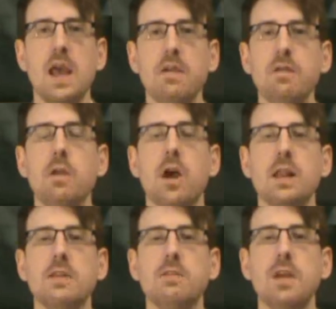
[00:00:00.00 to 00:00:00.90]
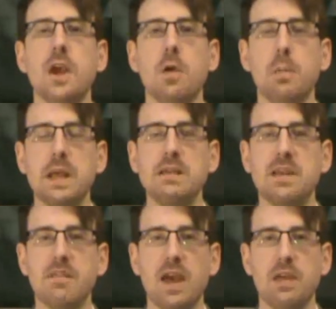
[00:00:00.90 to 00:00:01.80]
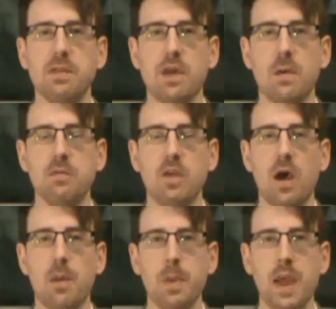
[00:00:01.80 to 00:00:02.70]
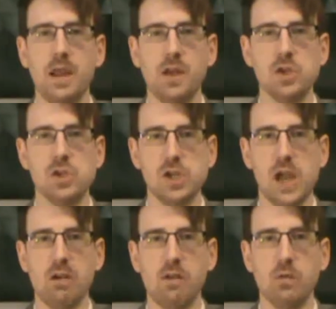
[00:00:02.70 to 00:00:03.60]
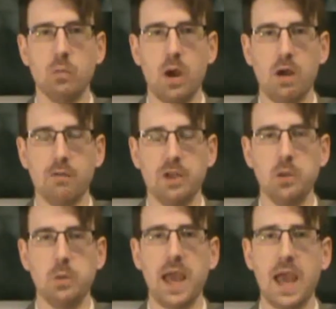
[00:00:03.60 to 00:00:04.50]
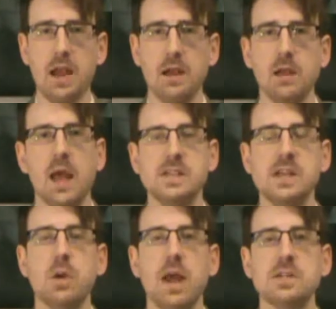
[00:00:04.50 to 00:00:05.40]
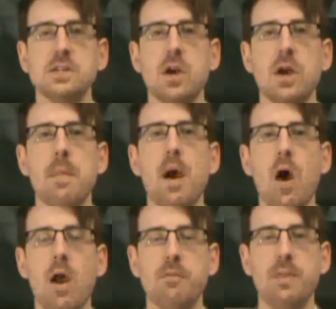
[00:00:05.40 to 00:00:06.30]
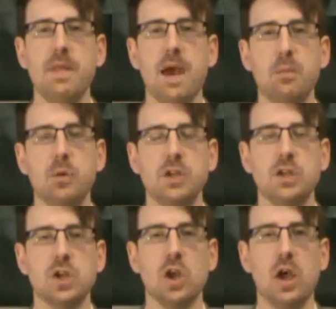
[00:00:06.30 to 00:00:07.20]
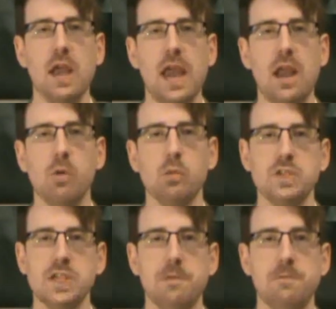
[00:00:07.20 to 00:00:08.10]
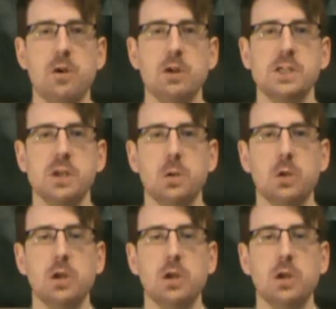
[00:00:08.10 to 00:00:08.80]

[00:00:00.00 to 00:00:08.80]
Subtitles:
If you like this video, please give it a thumbs up and share it wherever you can. Until next time, I have been That British Guy, and I will see you very soon.